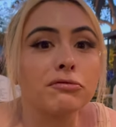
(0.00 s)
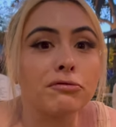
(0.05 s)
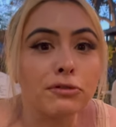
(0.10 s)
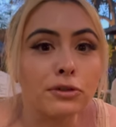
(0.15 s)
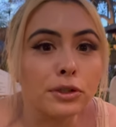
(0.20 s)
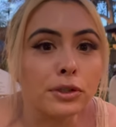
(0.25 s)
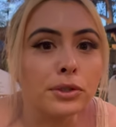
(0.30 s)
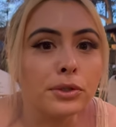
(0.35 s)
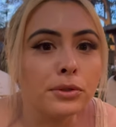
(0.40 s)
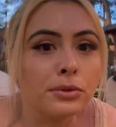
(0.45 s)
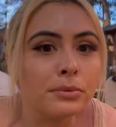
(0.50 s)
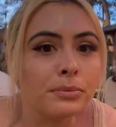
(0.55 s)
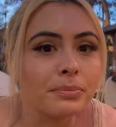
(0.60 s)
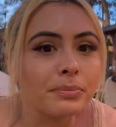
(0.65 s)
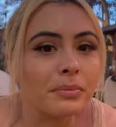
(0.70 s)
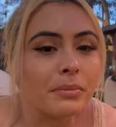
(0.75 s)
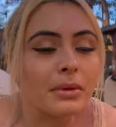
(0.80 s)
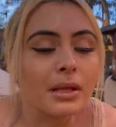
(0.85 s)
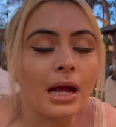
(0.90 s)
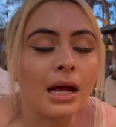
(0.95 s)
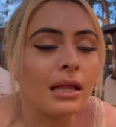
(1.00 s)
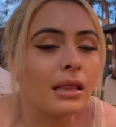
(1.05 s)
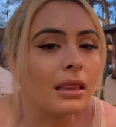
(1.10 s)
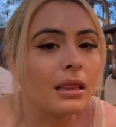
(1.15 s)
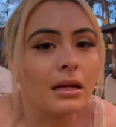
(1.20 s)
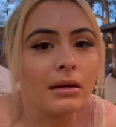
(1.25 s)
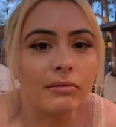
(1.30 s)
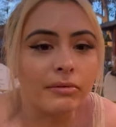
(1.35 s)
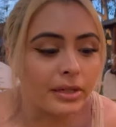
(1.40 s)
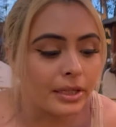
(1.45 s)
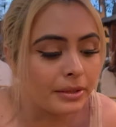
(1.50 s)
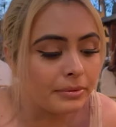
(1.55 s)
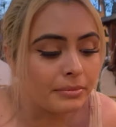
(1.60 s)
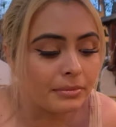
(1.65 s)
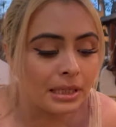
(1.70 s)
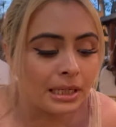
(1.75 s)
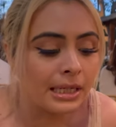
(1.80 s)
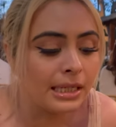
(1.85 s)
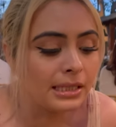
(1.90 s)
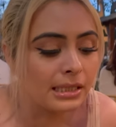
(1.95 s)
fruit, I love it.
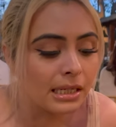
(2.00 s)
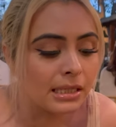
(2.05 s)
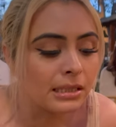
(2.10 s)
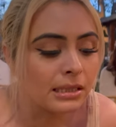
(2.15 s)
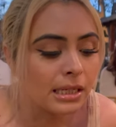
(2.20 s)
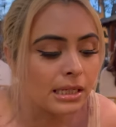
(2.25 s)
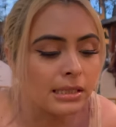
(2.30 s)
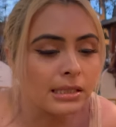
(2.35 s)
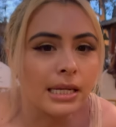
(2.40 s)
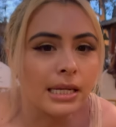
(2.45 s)
And it does taste